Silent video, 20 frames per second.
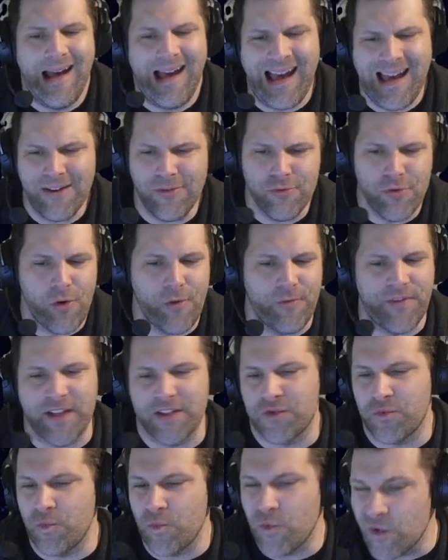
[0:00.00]
don't know if
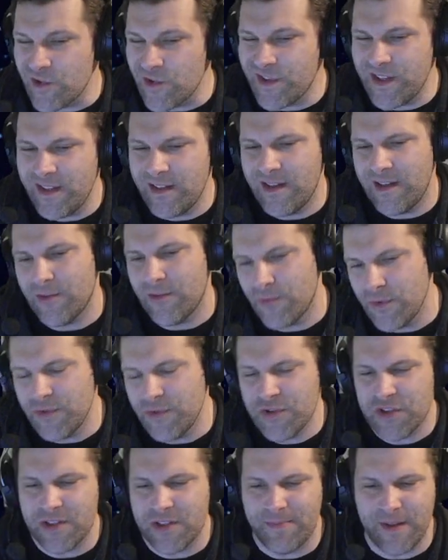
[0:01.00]
that's worth it. It really
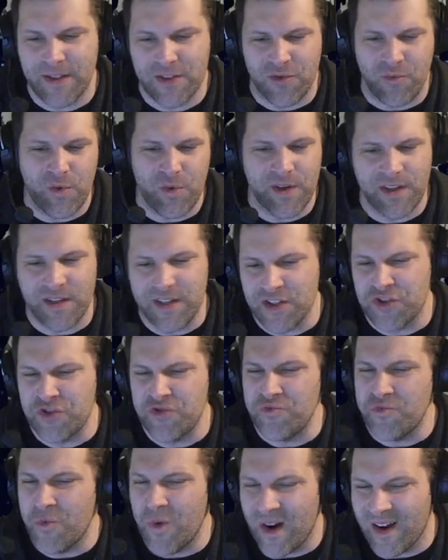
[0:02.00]
just depends on what it is you
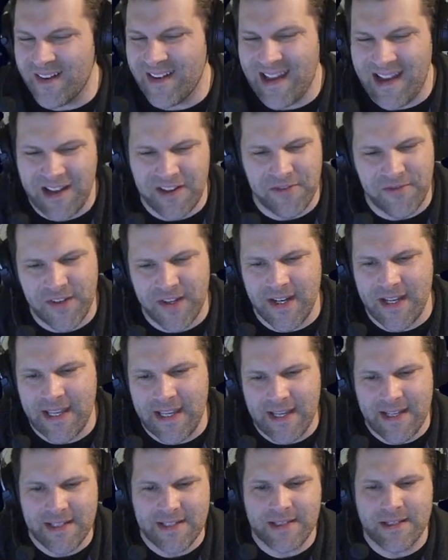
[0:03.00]
want out of it, I
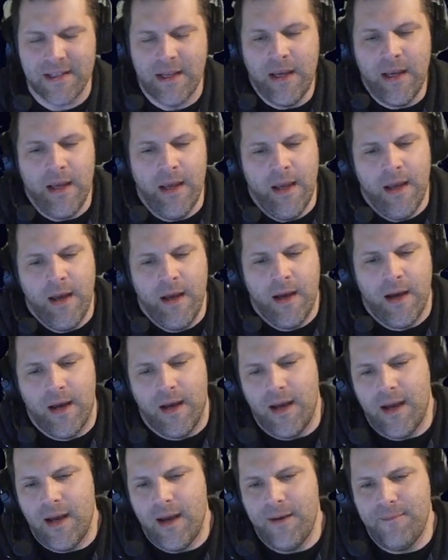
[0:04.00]
guess.
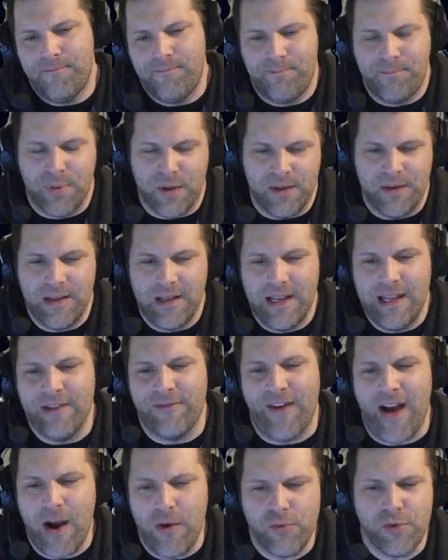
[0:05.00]
But if
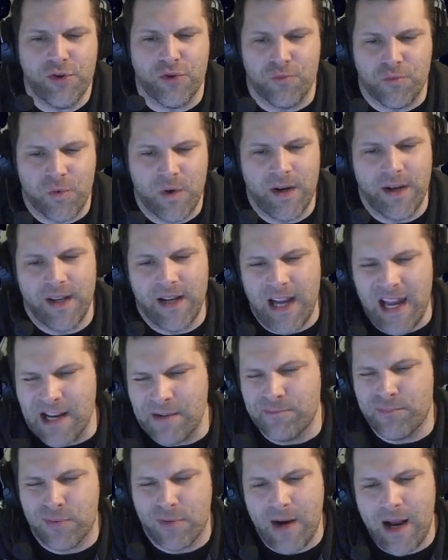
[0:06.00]
I were to run it,
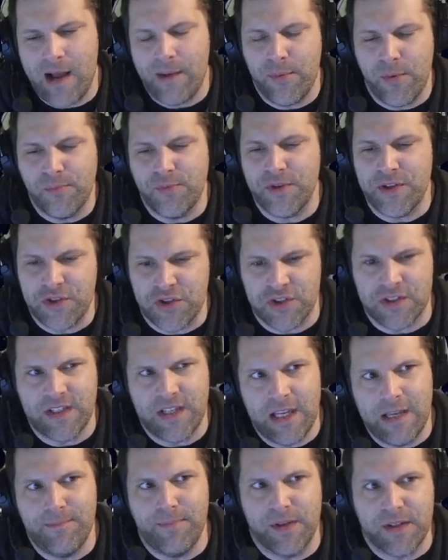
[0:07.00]
I'd probably just
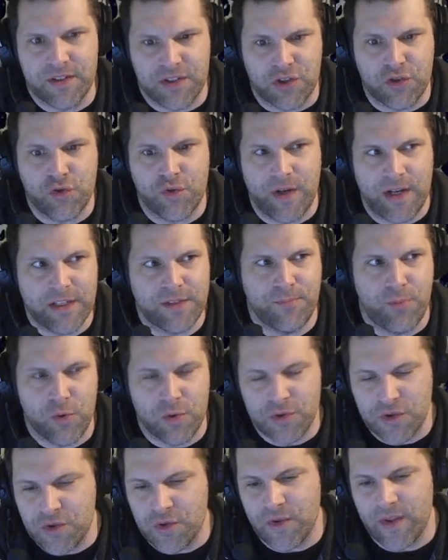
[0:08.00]
keep it as a
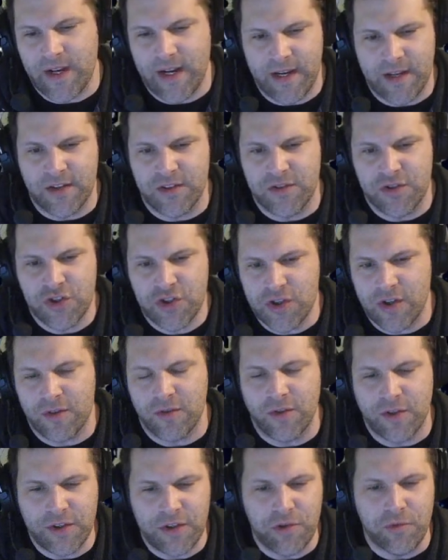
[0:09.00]
transport so that I could
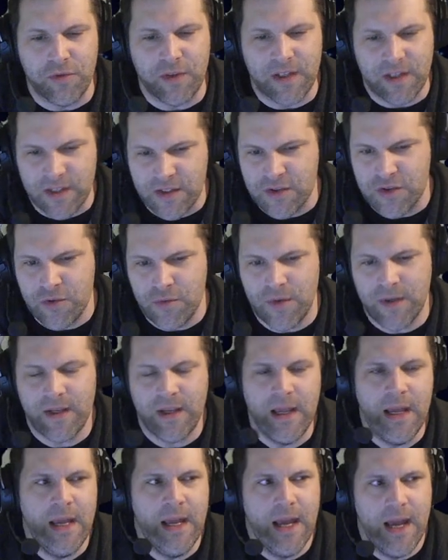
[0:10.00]
shuttle a unit into it,
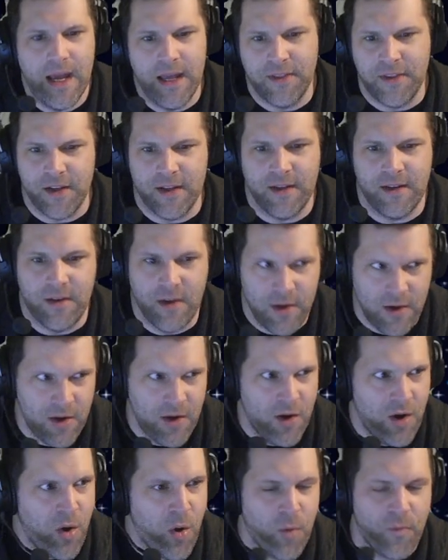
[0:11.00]
and then
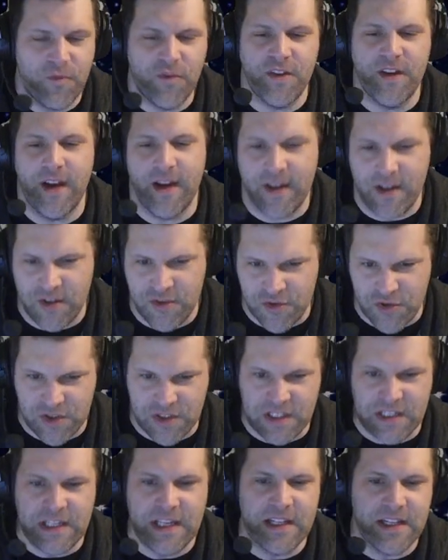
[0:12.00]
hopefully I can
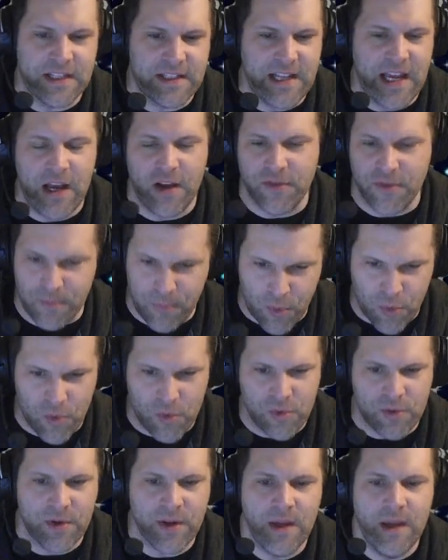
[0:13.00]
just get it down the
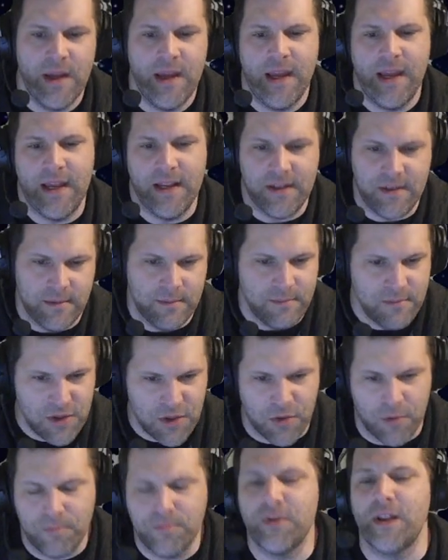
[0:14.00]
board and, you
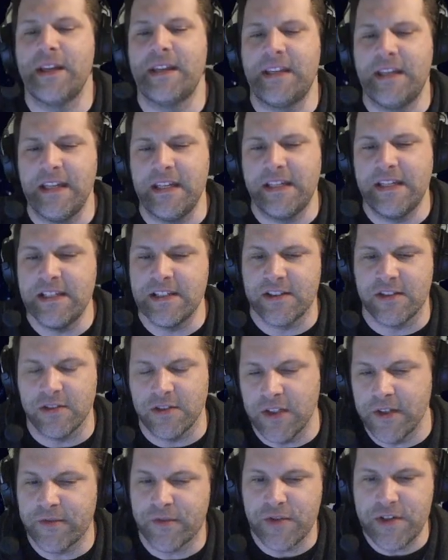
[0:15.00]
know, play Kiki's
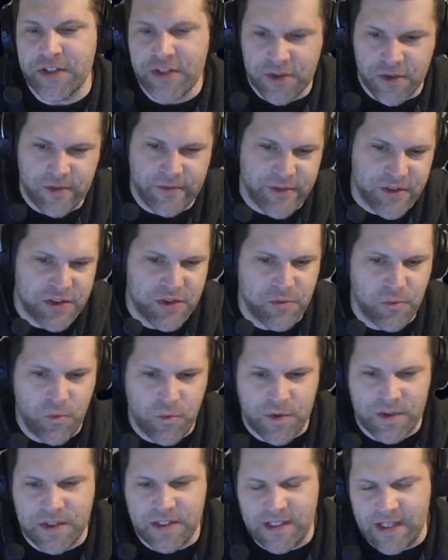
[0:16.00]
delivery service
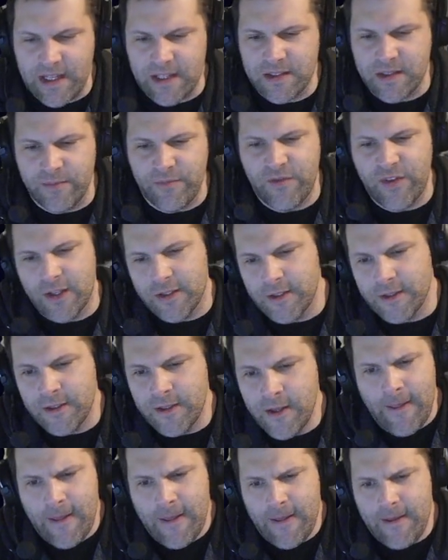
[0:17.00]
with this handsome fella.
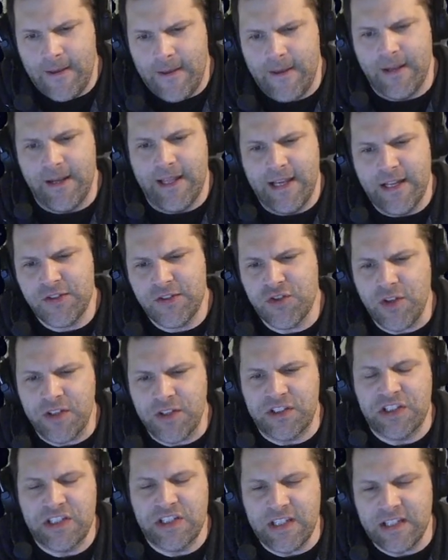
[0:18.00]
It hits on
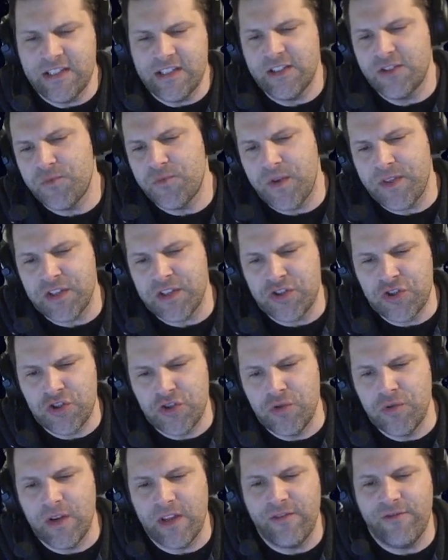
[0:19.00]
6s with its
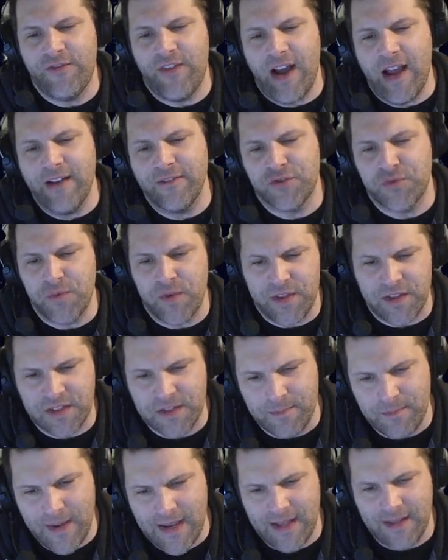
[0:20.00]
shooting, 5s with its
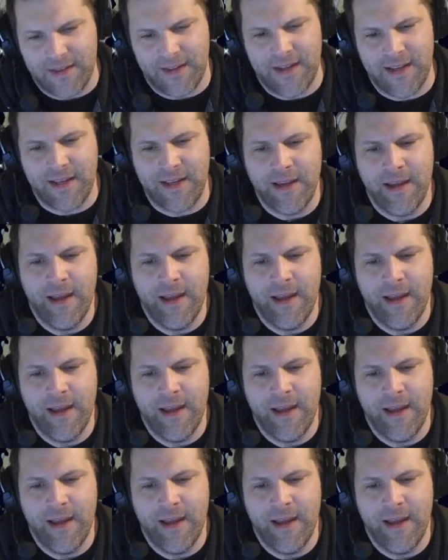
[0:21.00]
melee.